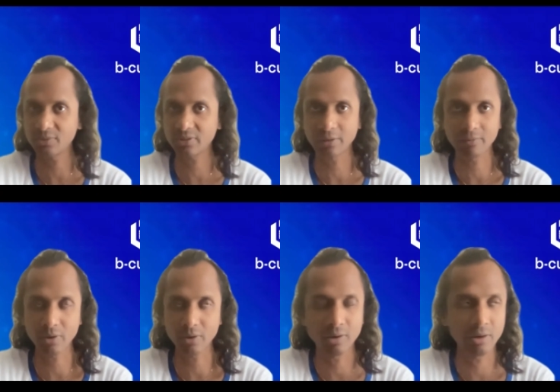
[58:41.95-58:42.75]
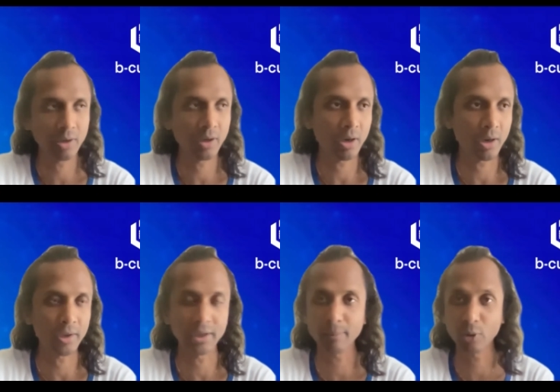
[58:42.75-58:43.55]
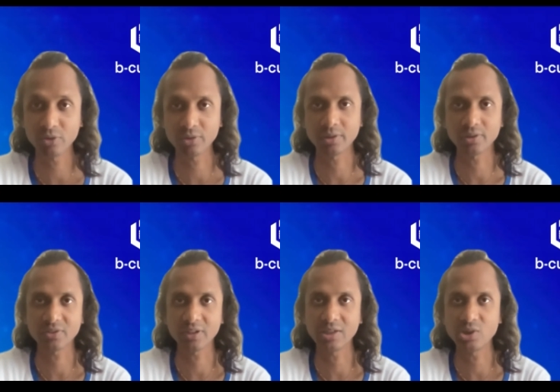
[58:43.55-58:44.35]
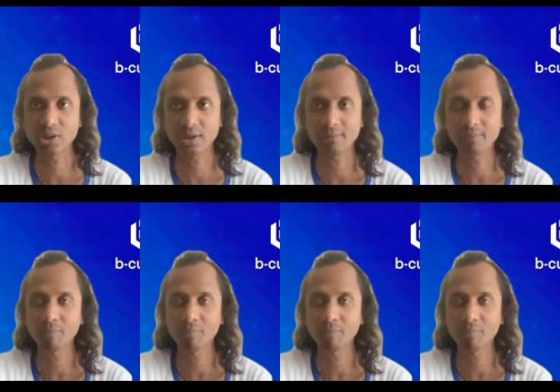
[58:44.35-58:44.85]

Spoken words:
several depositories initially.